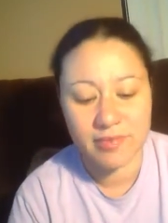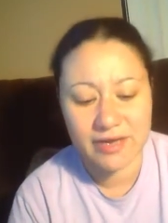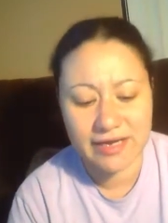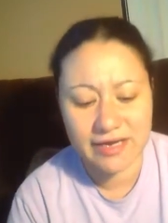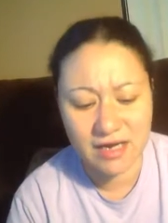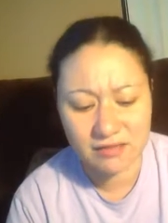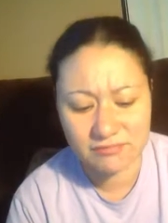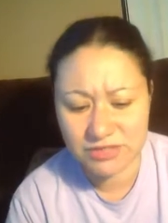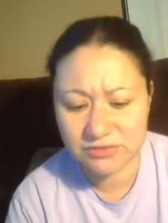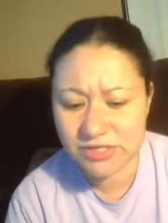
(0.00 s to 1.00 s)
but
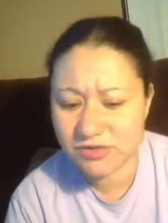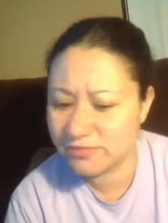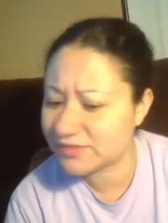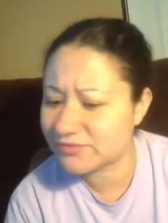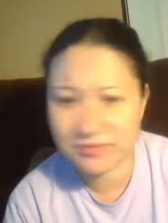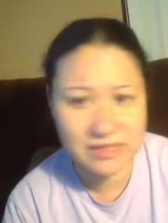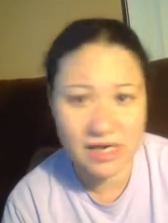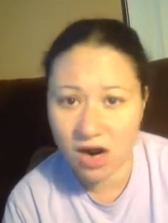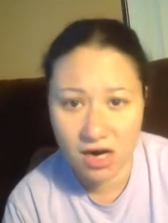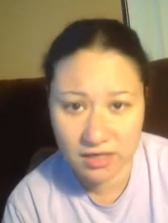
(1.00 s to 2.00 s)
um, YouTube is
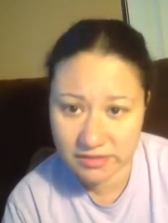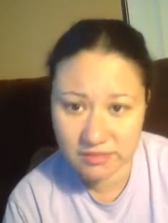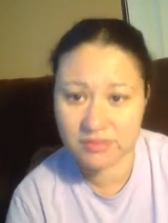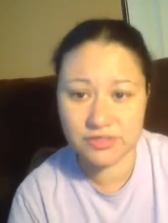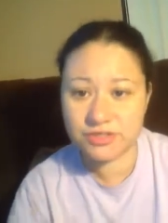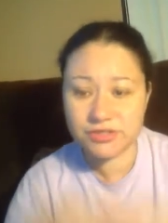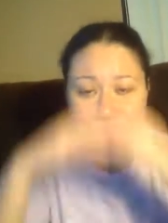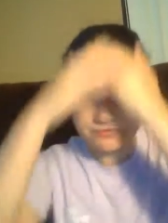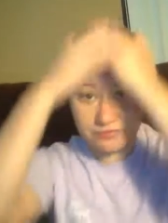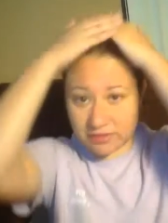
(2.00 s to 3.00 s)
really hard to
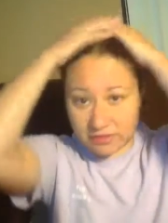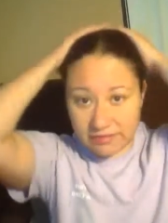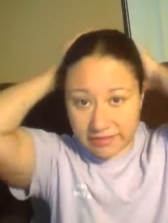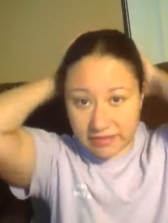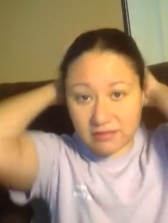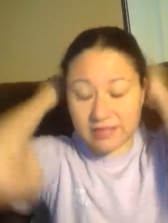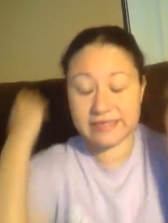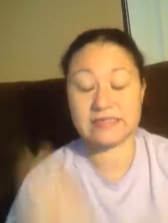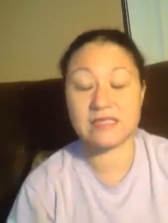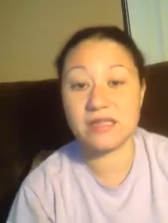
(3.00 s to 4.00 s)
do for a living
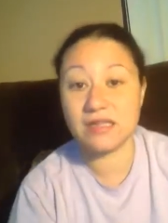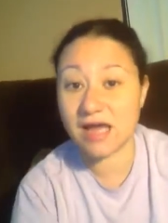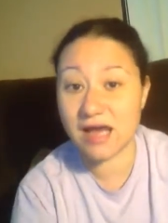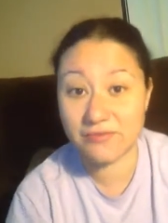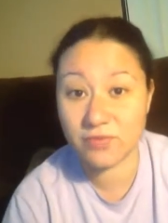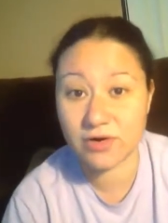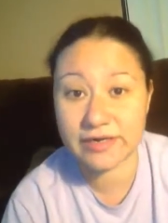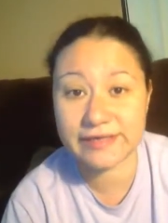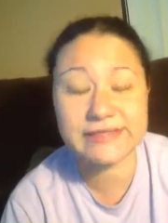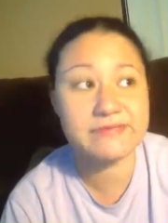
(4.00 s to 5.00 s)
like it's a lot of
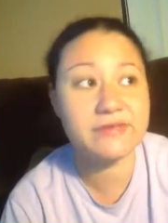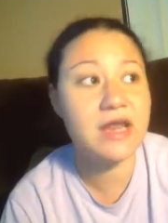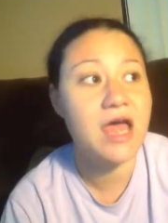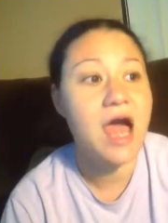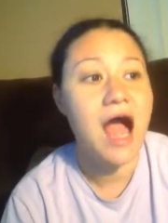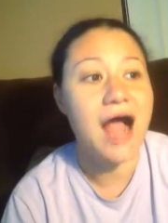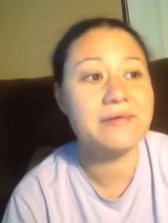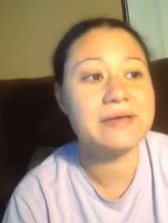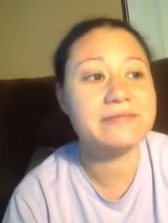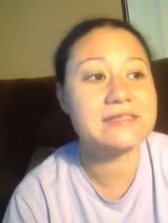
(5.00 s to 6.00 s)
work it's even
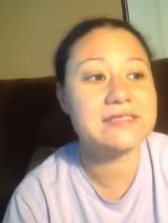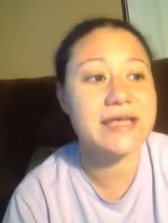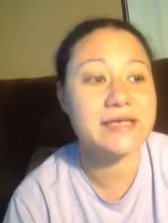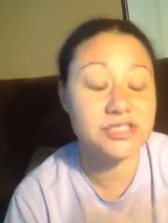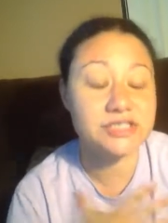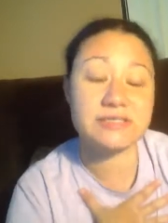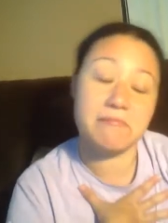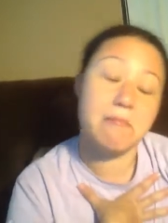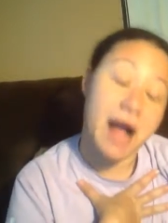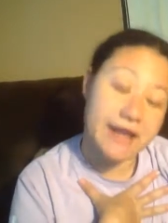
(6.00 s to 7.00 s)
I would even say just
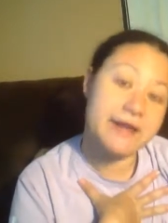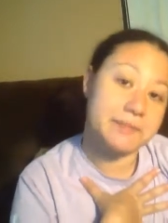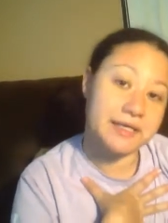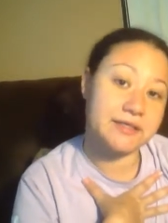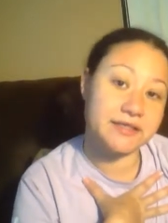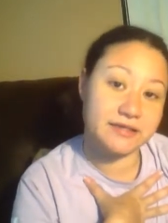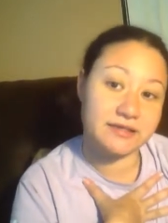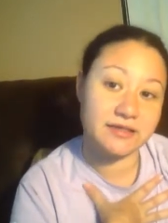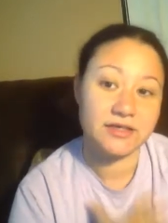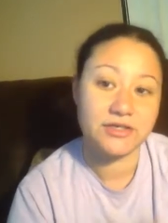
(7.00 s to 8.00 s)
in my
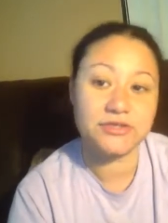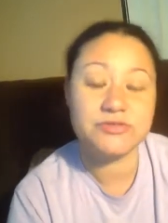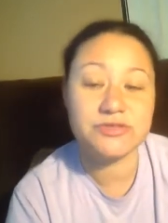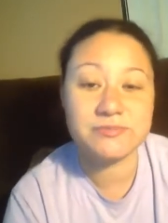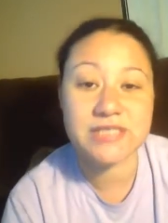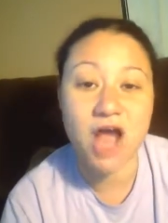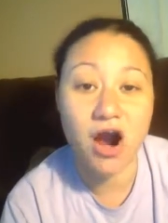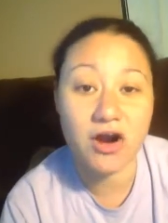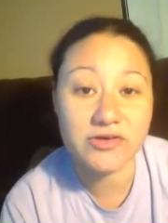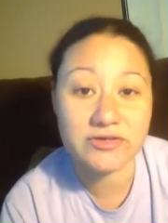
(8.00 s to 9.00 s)
opinion YouTube is
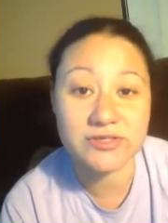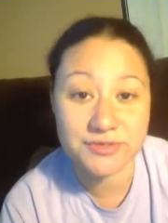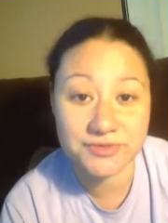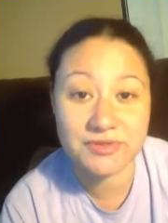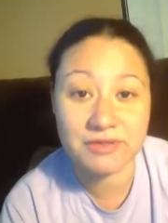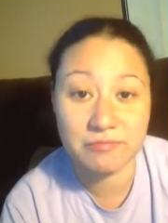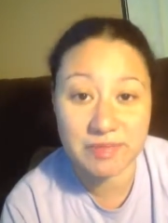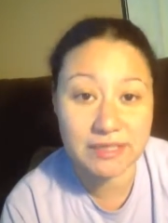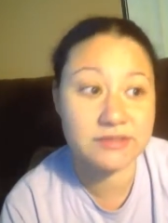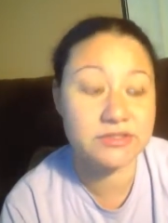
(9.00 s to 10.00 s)
harder to do than
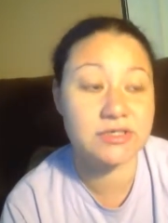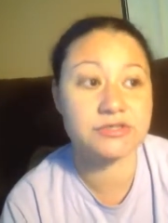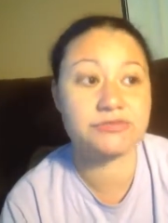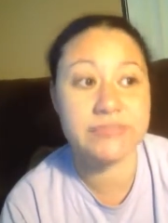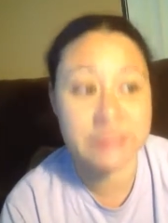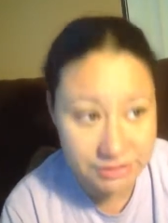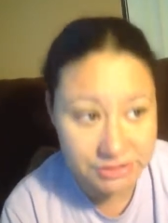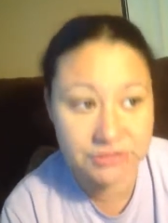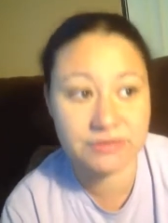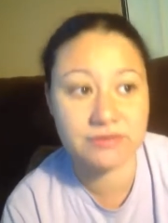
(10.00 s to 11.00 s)
being a
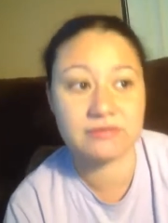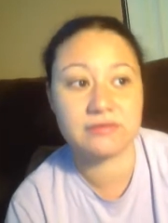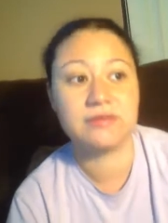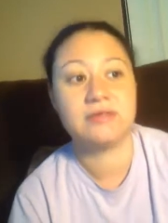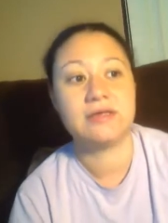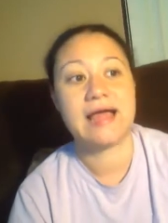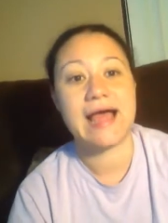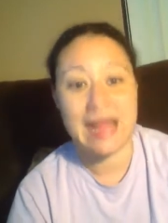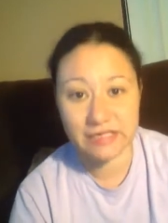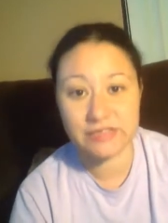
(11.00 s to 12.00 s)
traditional
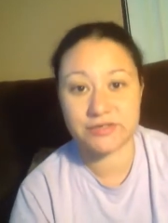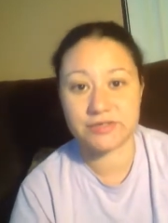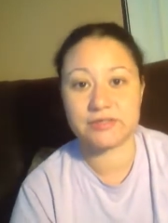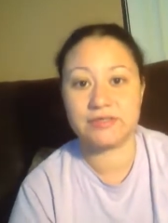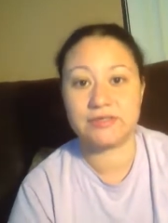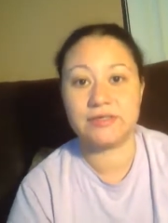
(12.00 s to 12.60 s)
actor.